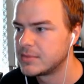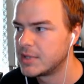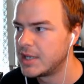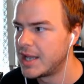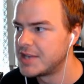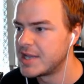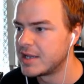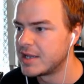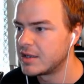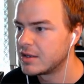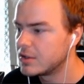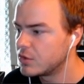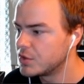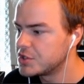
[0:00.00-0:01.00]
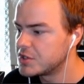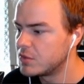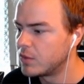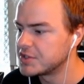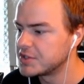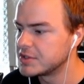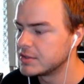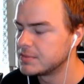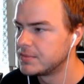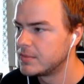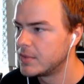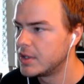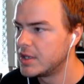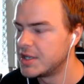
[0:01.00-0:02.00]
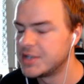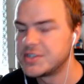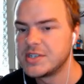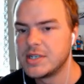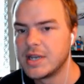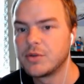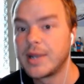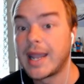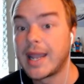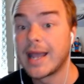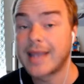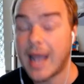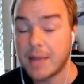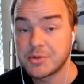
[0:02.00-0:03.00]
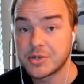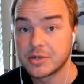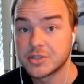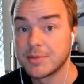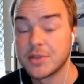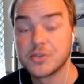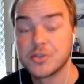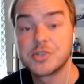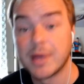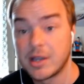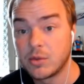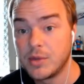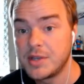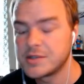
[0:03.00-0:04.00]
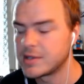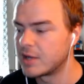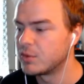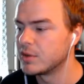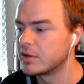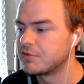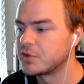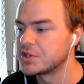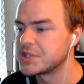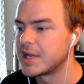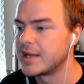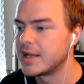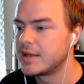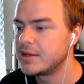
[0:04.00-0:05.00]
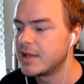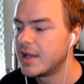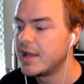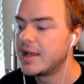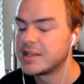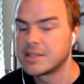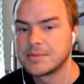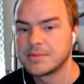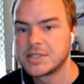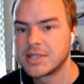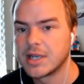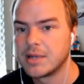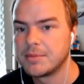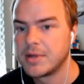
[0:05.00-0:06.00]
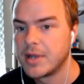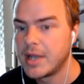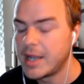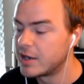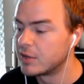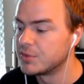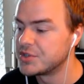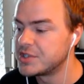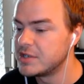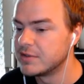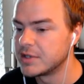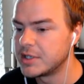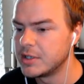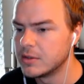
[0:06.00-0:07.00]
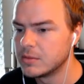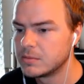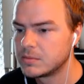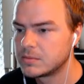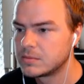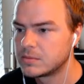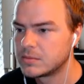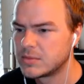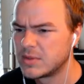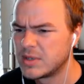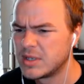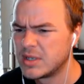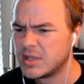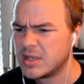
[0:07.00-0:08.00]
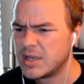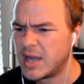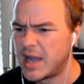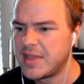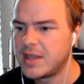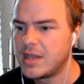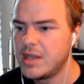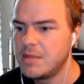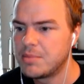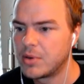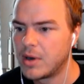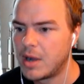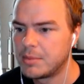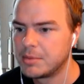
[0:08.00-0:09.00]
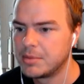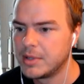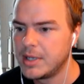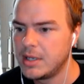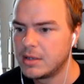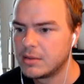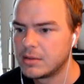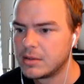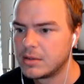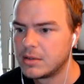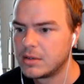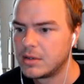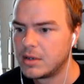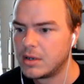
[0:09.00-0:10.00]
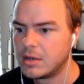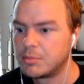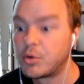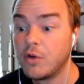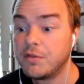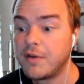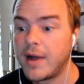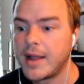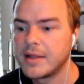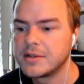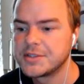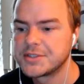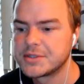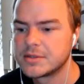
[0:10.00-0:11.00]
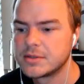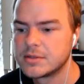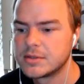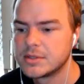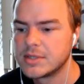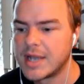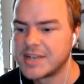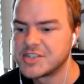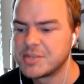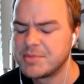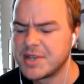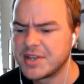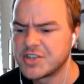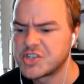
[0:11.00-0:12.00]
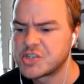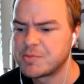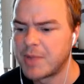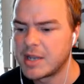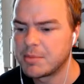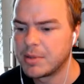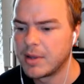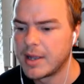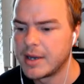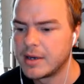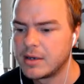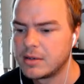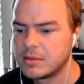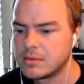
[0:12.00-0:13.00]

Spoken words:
and take Christian Watson and see if we can't capture some of those spike weeks like we're looking for a tight end, except this time in our receiver queue. I think he probably profiles as the biggest spike player,